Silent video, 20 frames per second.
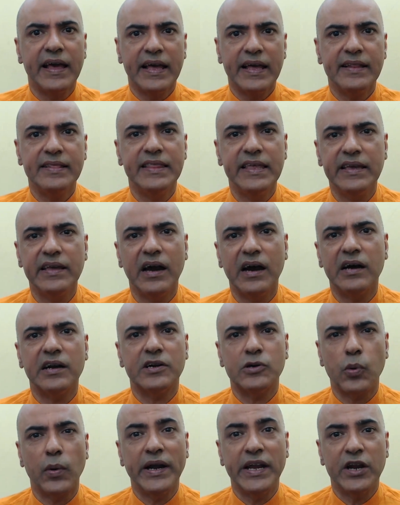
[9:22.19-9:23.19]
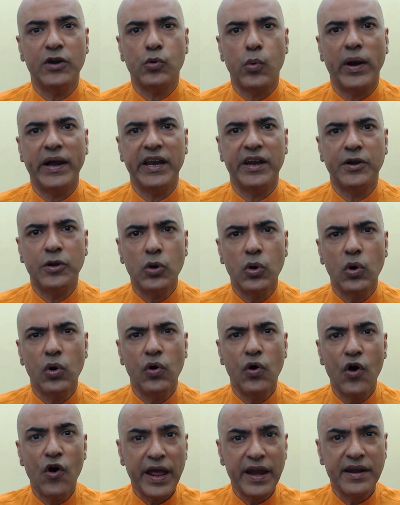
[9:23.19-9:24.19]
in the year
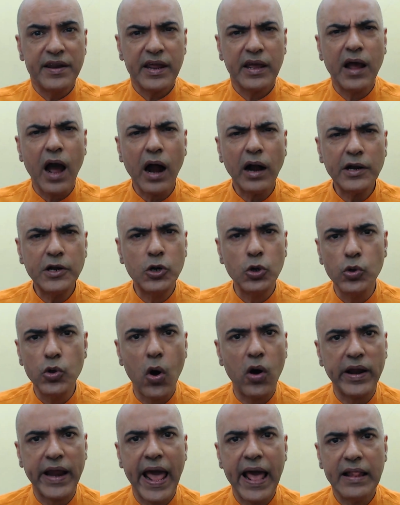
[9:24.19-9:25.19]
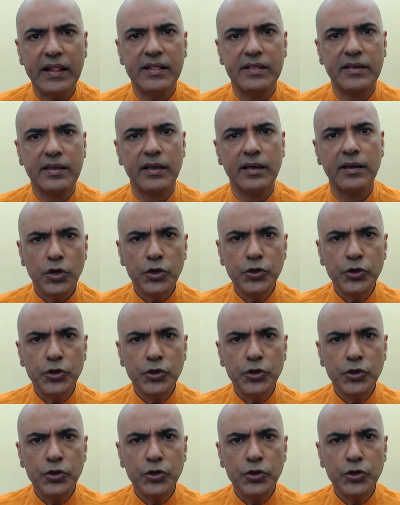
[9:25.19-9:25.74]
2022 in regard to your health.